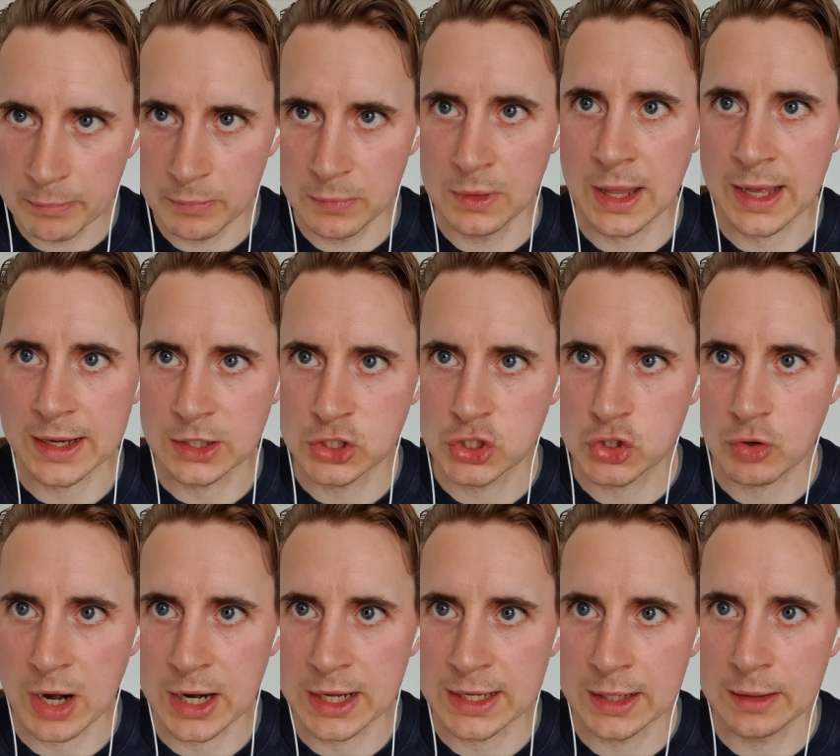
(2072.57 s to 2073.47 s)
like a
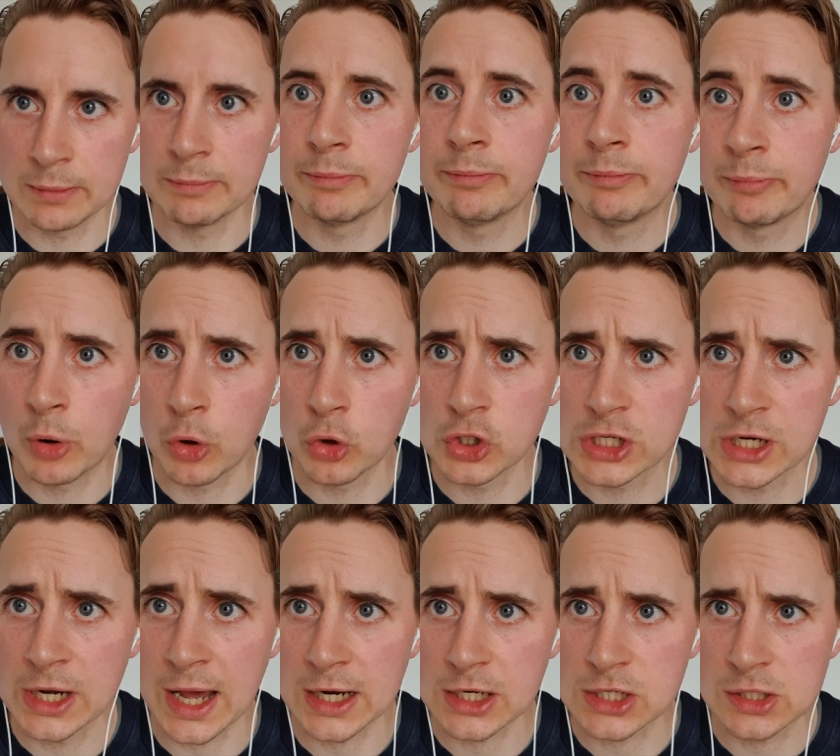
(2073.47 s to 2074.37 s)
striking
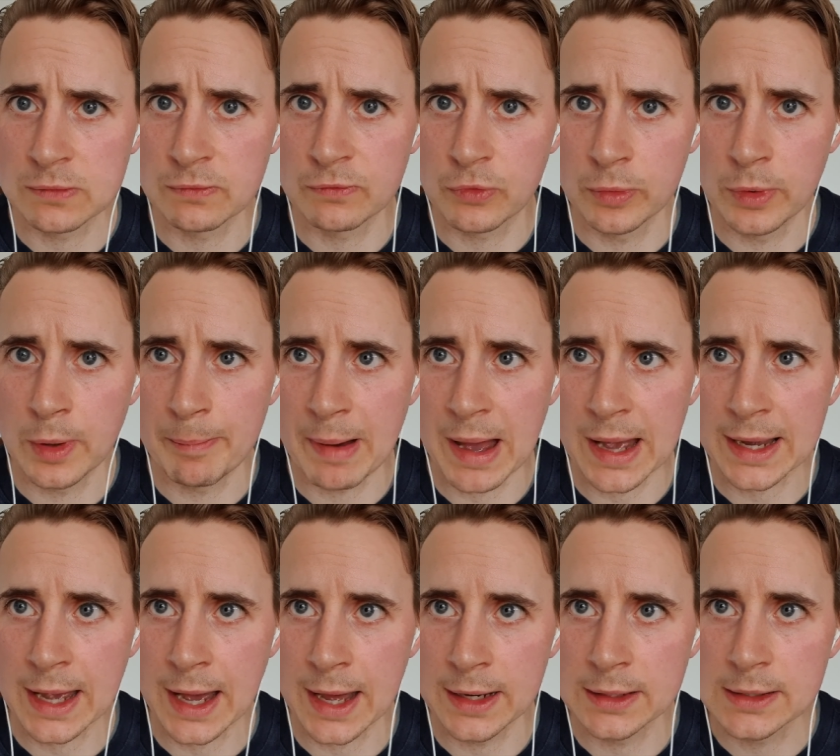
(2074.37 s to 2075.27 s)
punching action from the
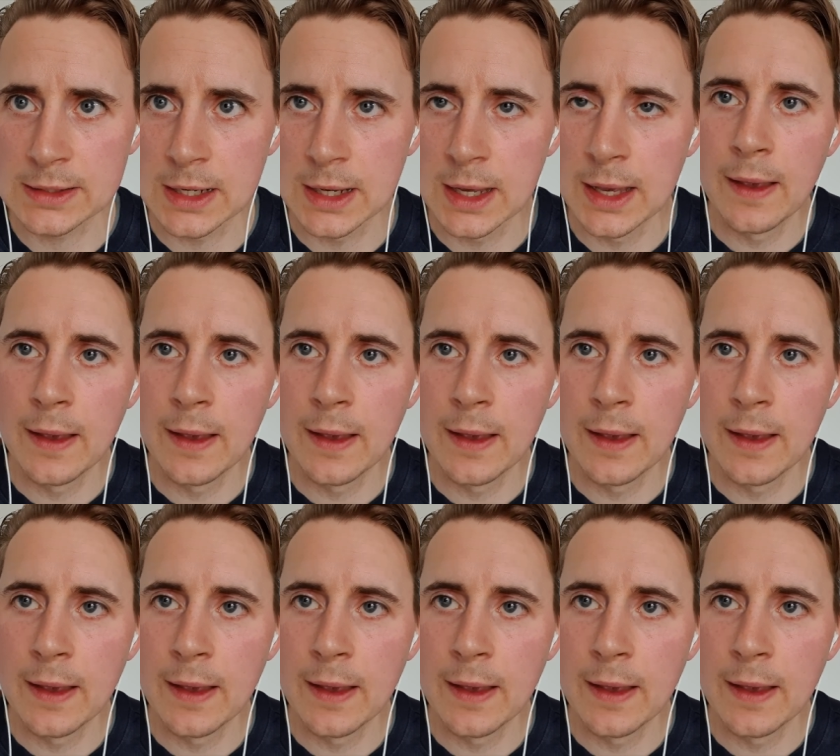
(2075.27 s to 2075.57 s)
backhand.